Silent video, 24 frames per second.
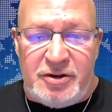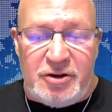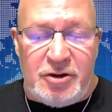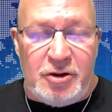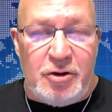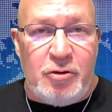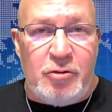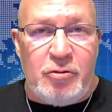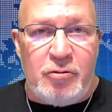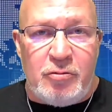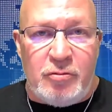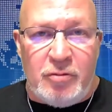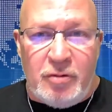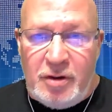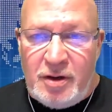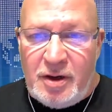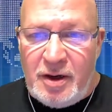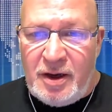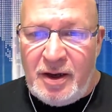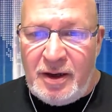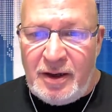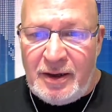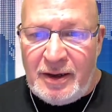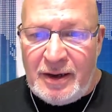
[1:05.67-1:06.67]
Two,
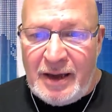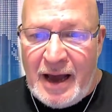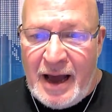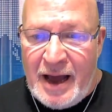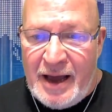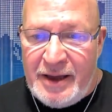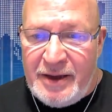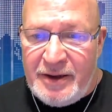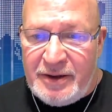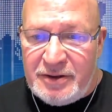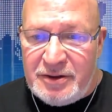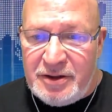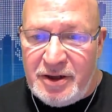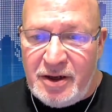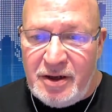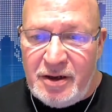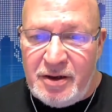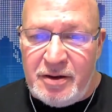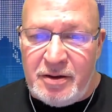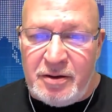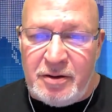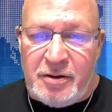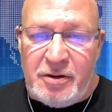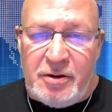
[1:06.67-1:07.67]
a lying
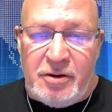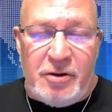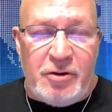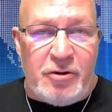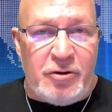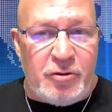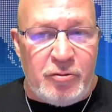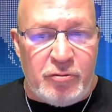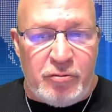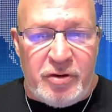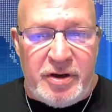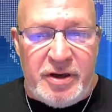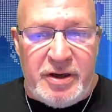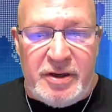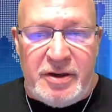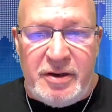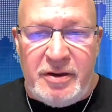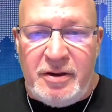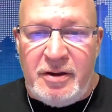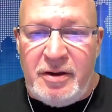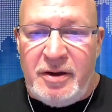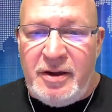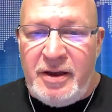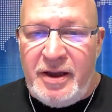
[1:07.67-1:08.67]
tongue. Three,
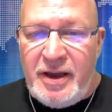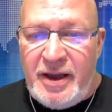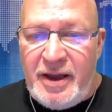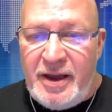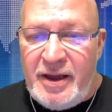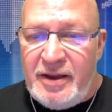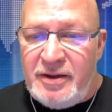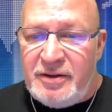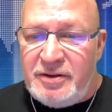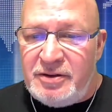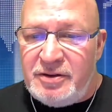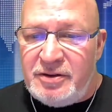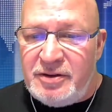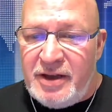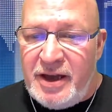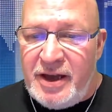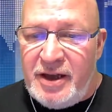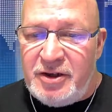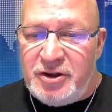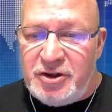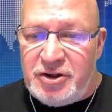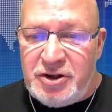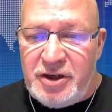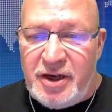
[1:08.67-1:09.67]
hands
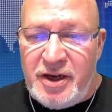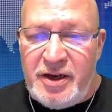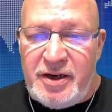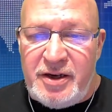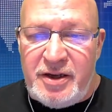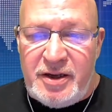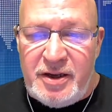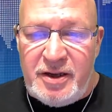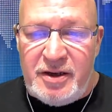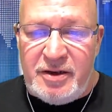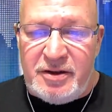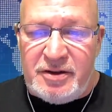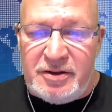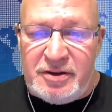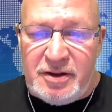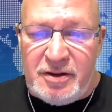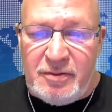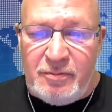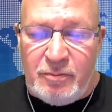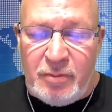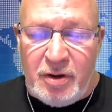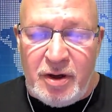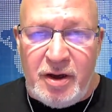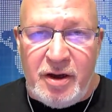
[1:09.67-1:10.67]
that shed
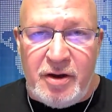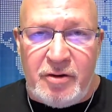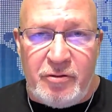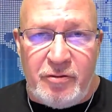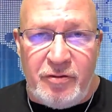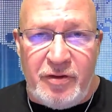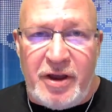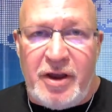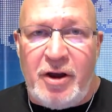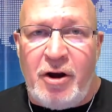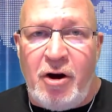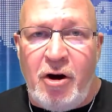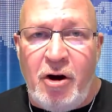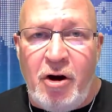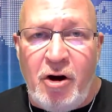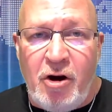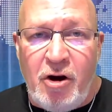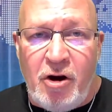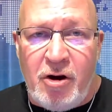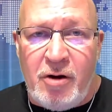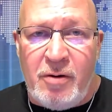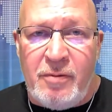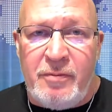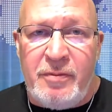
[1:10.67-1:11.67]
innocent blood, or they
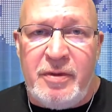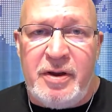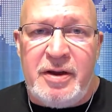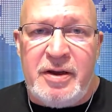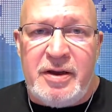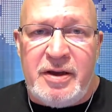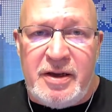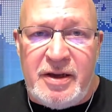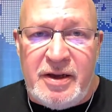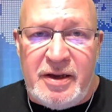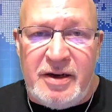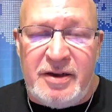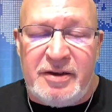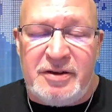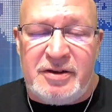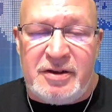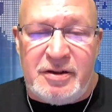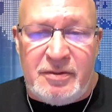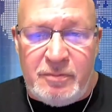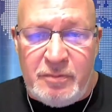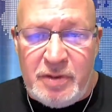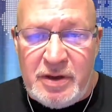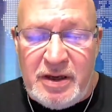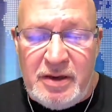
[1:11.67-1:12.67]
harm
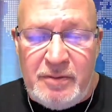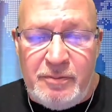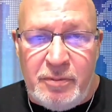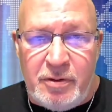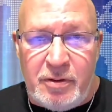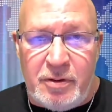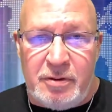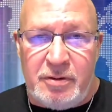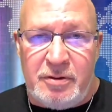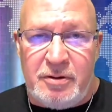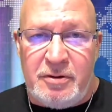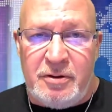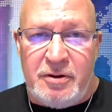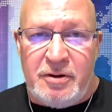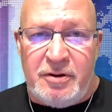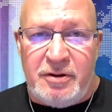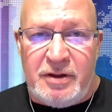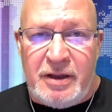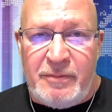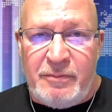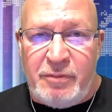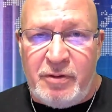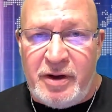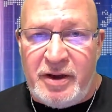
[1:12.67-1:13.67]
innocent people.
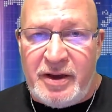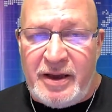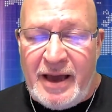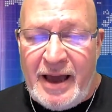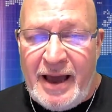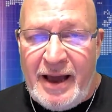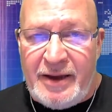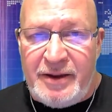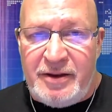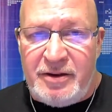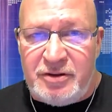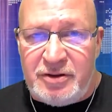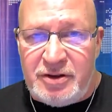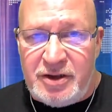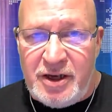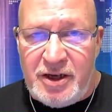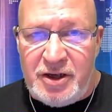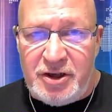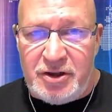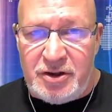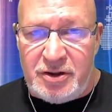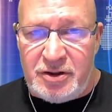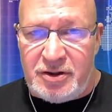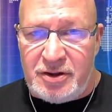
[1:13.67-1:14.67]
They bring
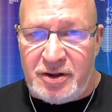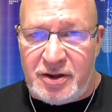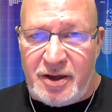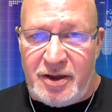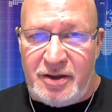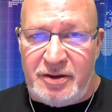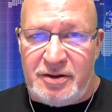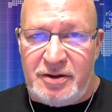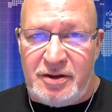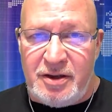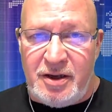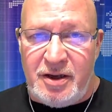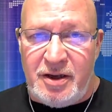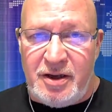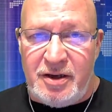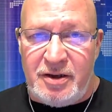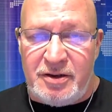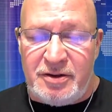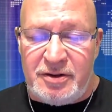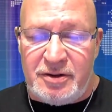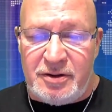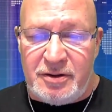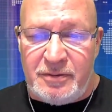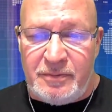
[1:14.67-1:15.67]
accusations against the
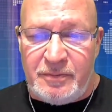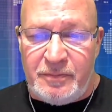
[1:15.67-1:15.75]
innocent.